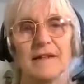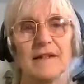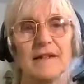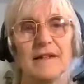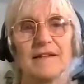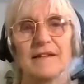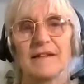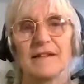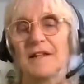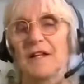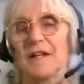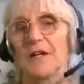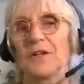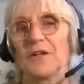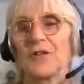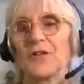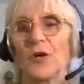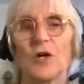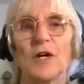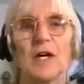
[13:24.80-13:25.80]
This is not
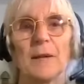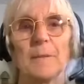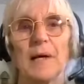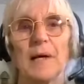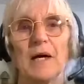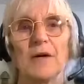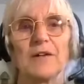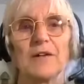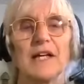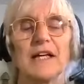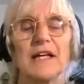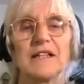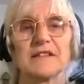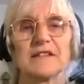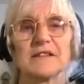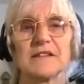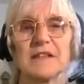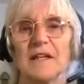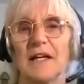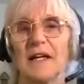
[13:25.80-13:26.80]
talking about
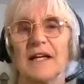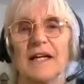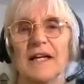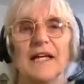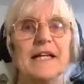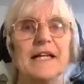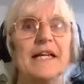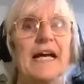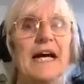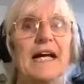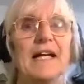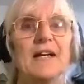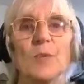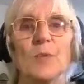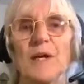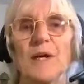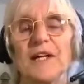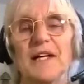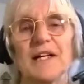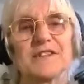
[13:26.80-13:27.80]
this in the end
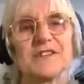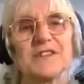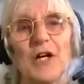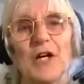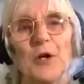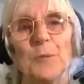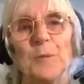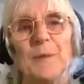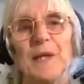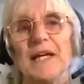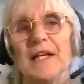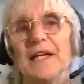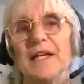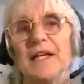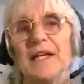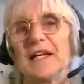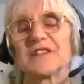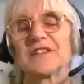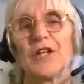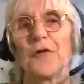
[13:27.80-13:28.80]
when there's no me,
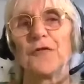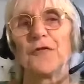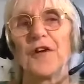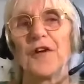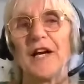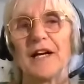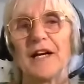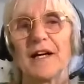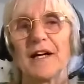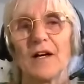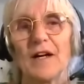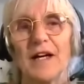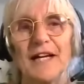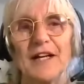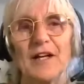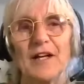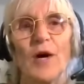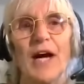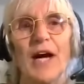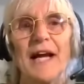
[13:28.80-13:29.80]
there's no fear
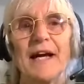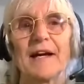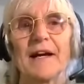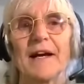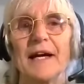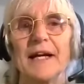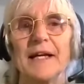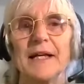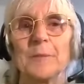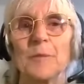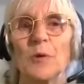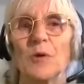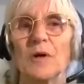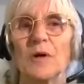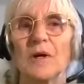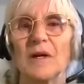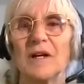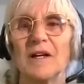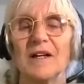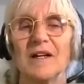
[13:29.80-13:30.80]
and no anger
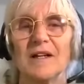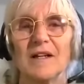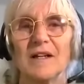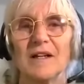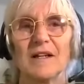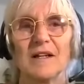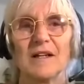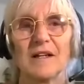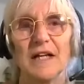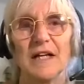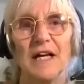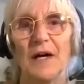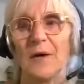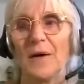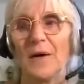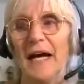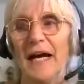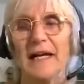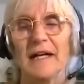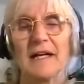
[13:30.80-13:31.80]
anymore.
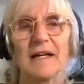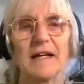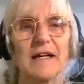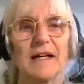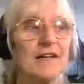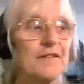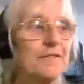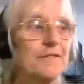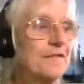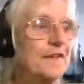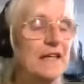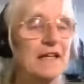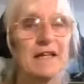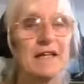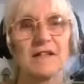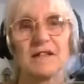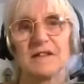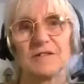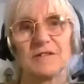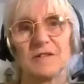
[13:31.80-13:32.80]
No, anger and
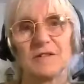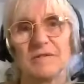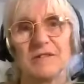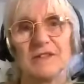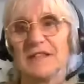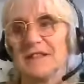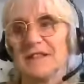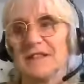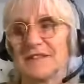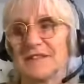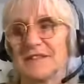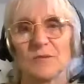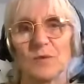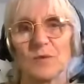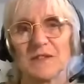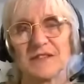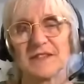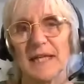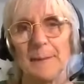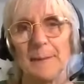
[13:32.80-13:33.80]
fear is
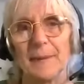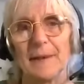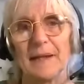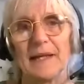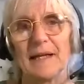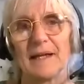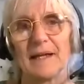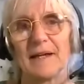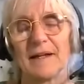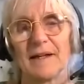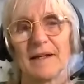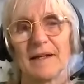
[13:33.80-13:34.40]
what's happening.